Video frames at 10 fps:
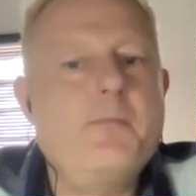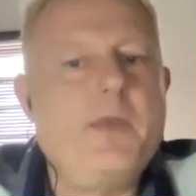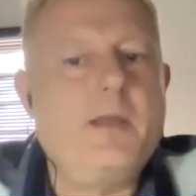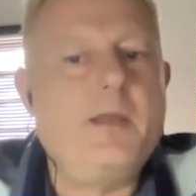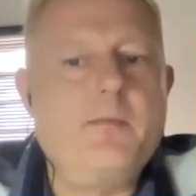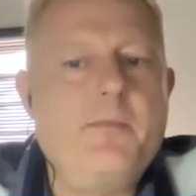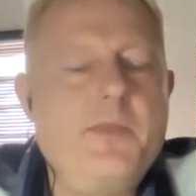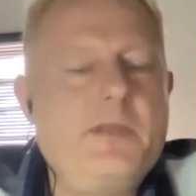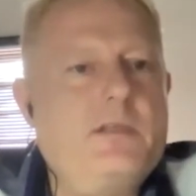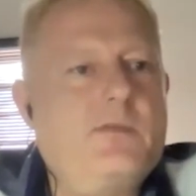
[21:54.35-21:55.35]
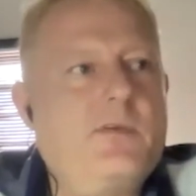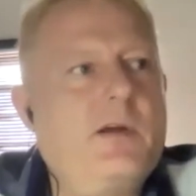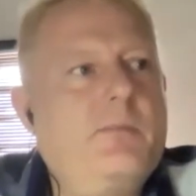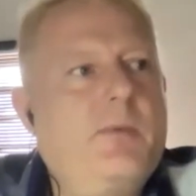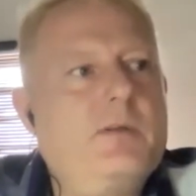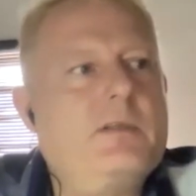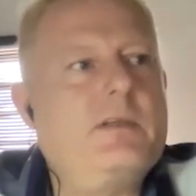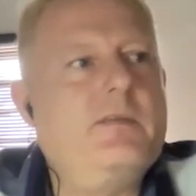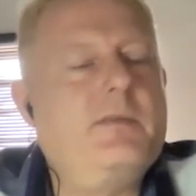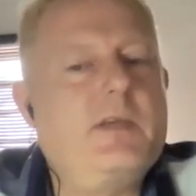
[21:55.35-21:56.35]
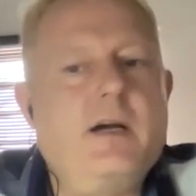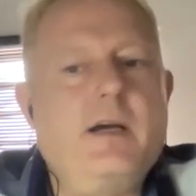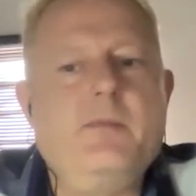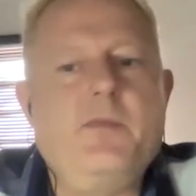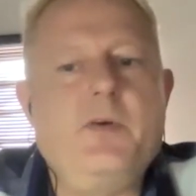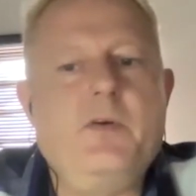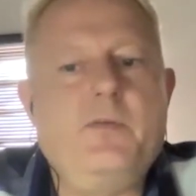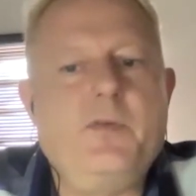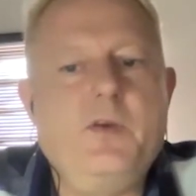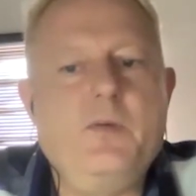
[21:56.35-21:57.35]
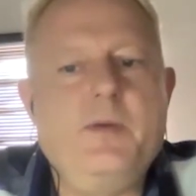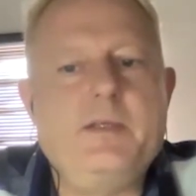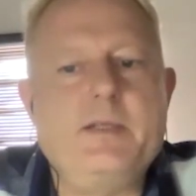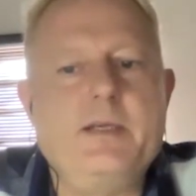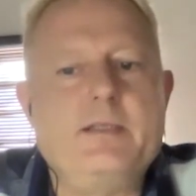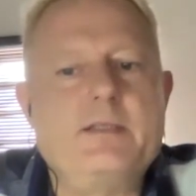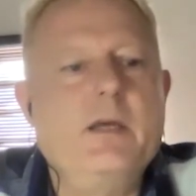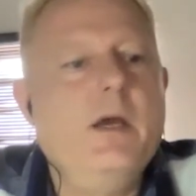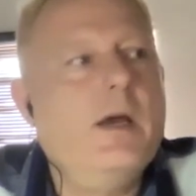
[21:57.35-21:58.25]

then this is a very positive time for your business.